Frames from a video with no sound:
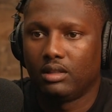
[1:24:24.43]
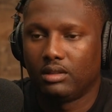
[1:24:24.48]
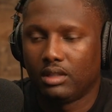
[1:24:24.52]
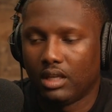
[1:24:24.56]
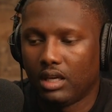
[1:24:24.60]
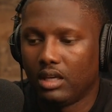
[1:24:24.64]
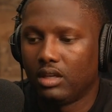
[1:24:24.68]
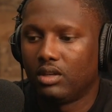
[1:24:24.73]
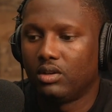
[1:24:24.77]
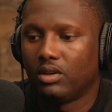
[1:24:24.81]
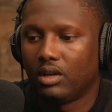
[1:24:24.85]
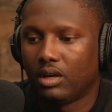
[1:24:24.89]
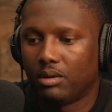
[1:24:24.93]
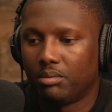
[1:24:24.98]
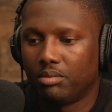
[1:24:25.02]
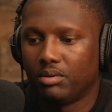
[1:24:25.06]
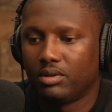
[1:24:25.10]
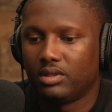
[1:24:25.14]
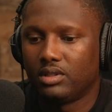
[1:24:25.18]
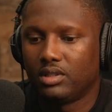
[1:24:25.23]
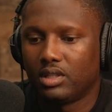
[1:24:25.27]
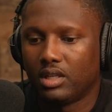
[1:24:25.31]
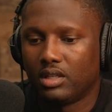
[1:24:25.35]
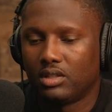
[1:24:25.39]
Yeah, thank you. I
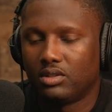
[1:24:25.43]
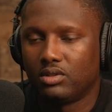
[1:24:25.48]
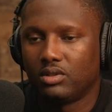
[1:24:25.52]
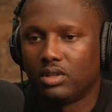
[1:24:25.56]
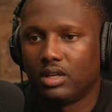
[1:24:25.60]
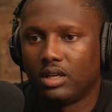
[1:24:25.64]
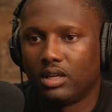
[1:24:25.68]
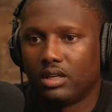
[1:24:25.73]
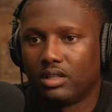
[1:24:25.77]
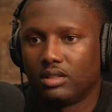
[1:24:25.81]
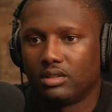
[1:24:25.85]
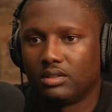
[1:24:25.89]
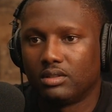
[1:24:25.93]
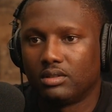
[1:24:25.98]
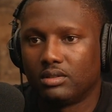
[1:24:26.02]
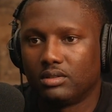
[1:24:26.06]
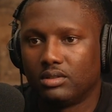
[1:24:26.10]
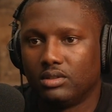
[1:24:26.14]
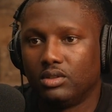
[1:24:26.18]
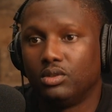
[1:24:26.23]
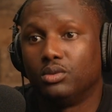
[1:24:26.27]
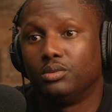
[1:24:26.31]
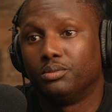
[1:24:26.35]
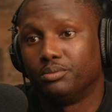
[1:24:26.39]
appreciate you guys.
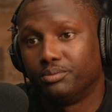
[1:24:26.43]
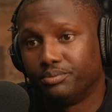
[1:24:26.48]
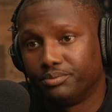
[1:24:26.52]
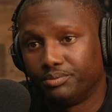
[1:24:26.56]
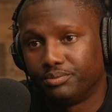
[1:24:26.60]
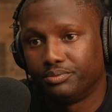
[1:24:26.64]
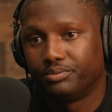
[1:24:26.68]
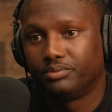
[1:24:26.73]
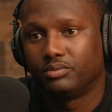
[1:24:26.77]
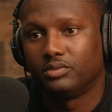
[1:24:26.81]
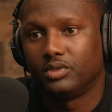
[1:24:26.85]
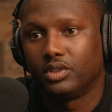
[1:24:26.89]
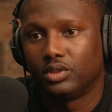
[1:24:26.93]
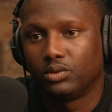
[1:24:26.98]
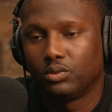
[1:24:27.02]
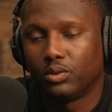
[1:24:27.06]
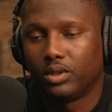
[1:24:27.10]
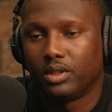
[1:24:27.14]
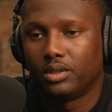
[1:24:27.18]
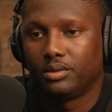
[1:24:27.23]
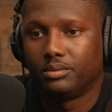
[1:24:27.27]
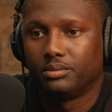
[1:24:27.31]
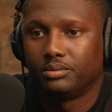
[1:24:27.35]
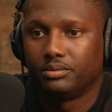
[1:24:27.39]
You as
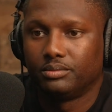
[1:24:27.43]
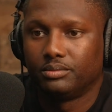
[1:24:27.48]
well.